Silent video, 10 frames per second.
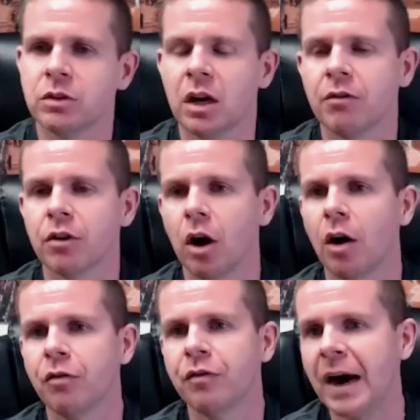We covered
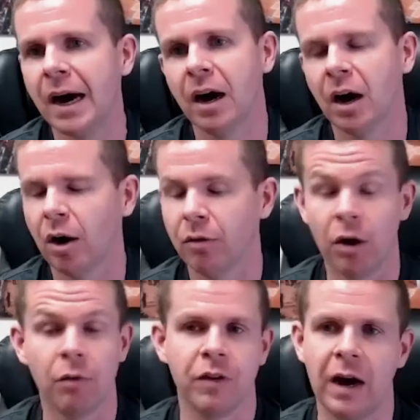all five, oh,
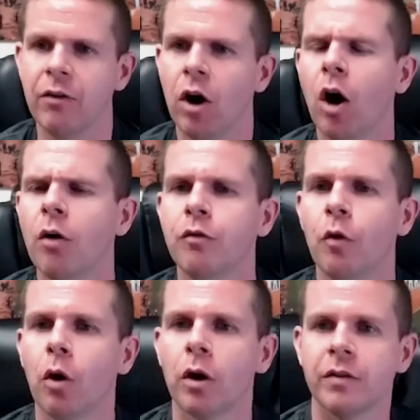all five, all
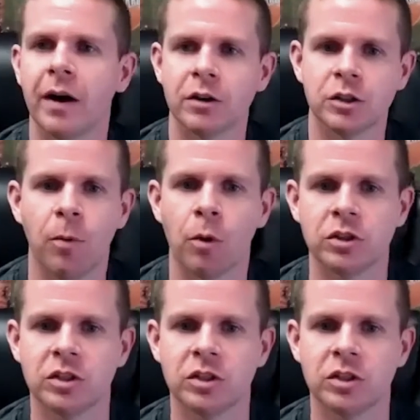four of our sports